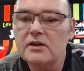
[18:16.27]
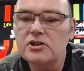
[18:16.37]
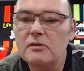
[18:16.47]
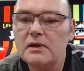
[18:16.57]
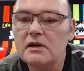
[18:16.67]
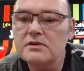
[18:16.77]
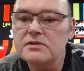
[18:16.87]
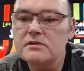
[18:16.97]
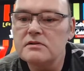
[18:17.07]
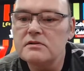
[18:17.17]
Toby
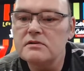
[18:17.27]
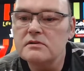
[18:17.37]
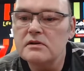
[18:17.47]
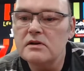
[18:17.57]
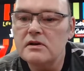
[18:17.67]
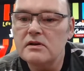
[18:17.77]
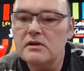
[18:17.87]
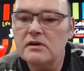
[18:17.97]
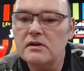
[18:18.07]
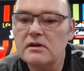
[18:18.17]
Lawson,
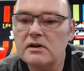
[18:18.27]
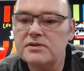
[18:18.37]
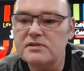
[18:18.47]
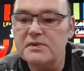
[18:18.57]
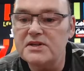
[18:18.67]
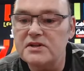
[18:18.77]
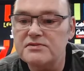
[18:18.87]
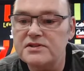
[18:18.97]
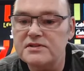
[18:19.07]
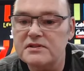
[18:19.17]
this is a bit
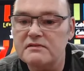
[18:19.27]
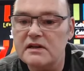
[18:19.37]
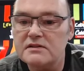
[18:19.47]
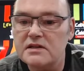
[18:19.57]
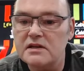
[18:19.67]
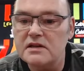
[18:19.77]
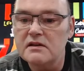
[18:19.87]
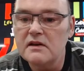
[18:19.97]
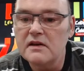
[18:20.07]
dodgy, is that vaccine?